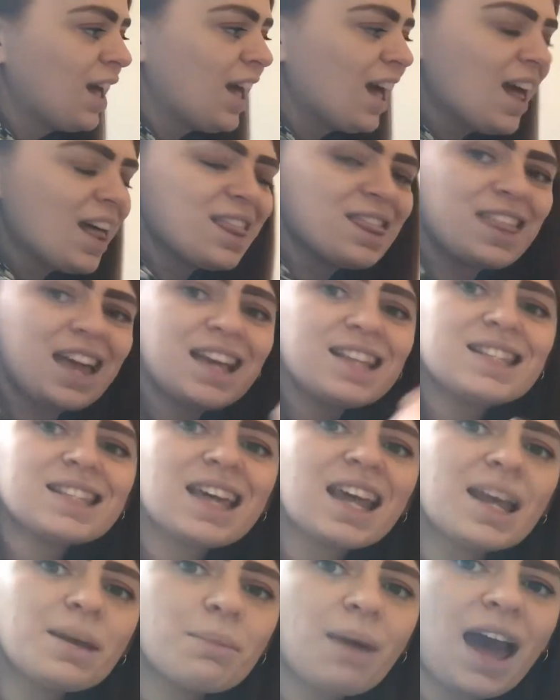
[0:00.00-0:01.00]
This
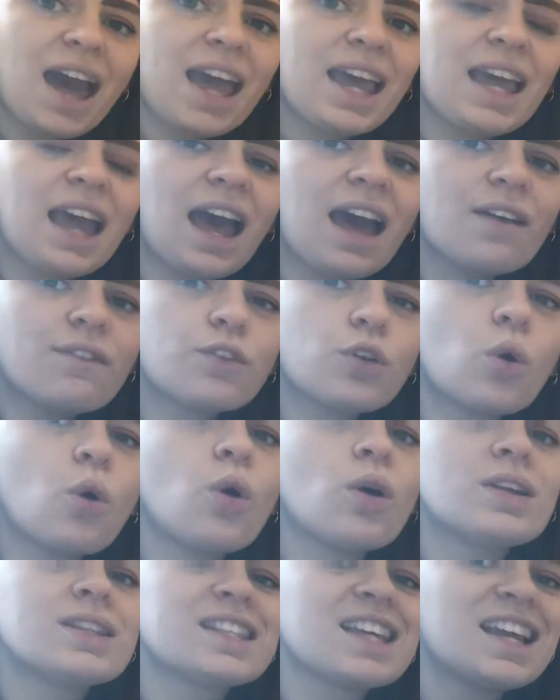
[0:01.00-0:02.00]
time I have
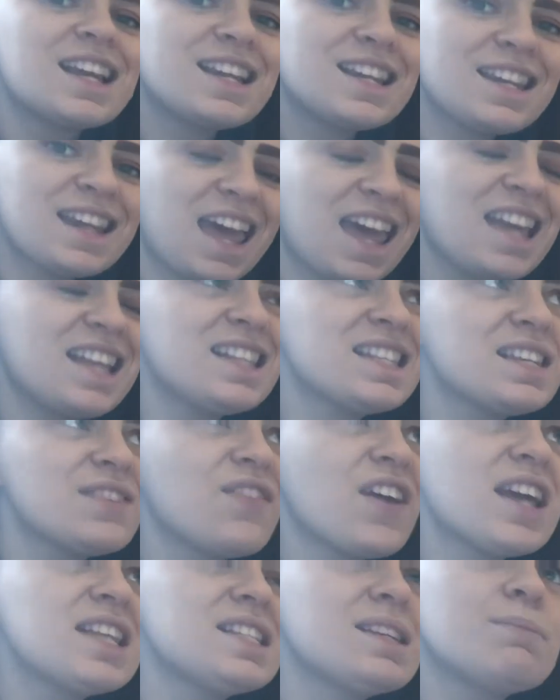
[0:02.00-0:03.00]
got 9
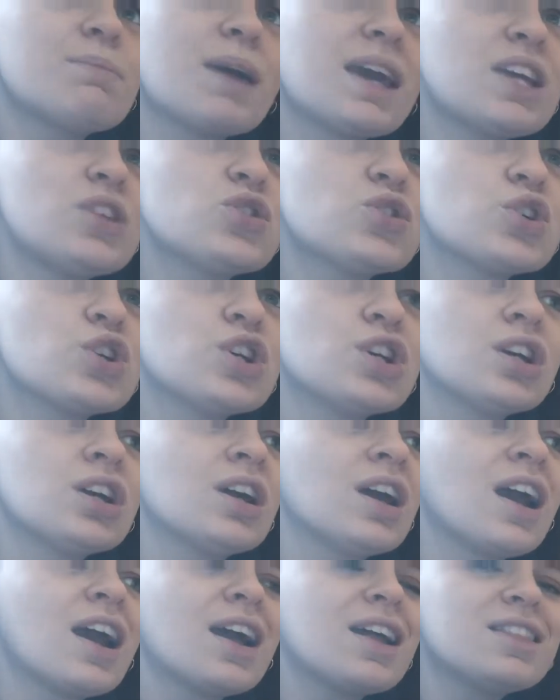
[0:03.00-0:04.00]
divided by 2.
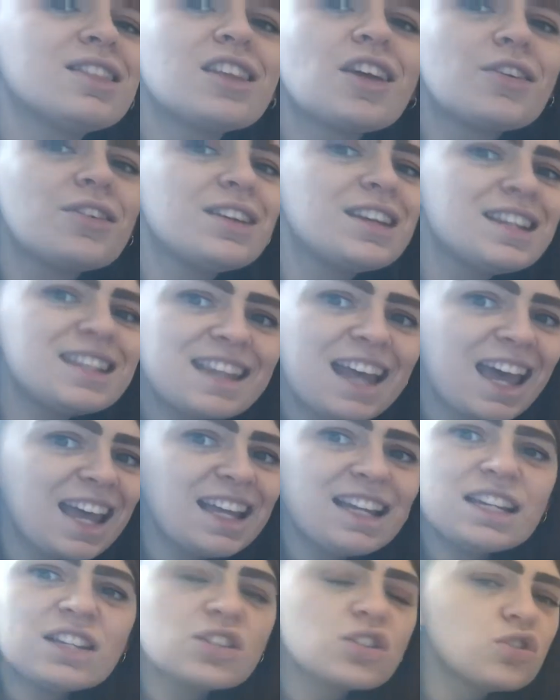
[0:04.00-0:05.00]
Now, 9
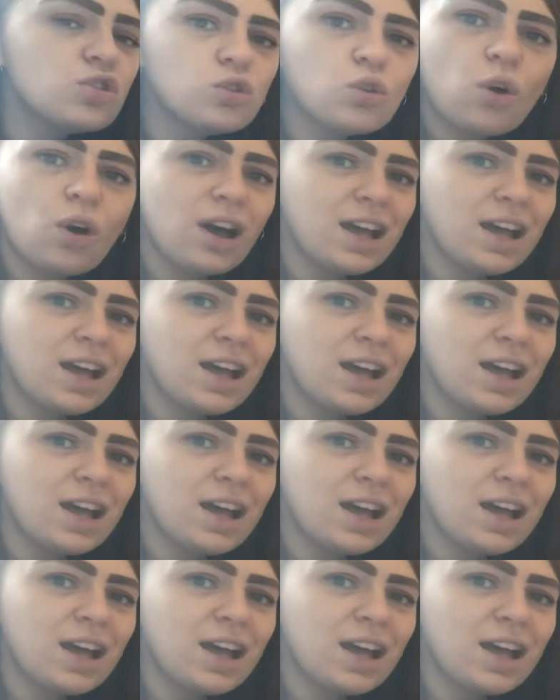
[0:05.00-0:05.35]
is not a